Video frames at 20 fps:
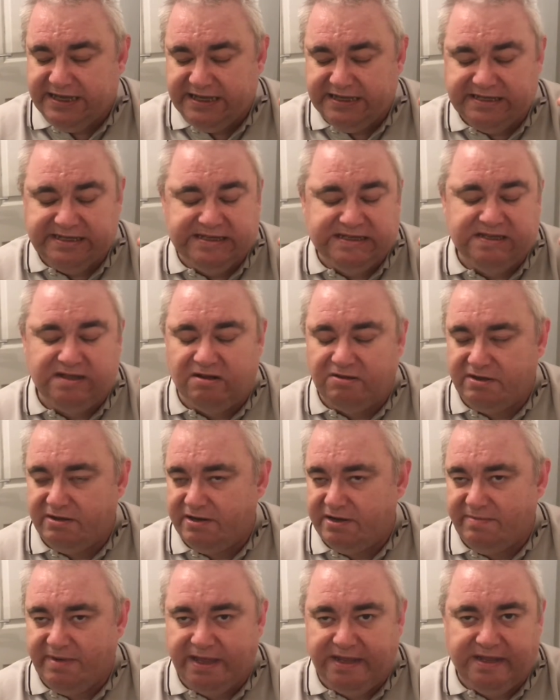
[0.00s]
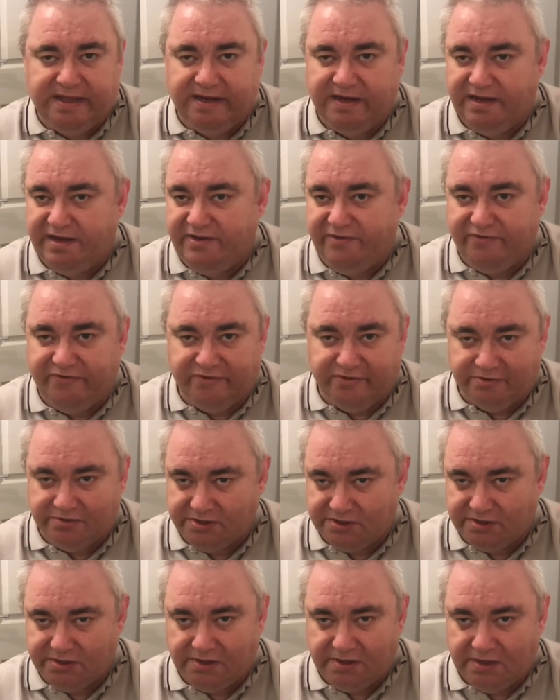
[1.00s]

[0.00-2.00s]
It is not going to make any difference,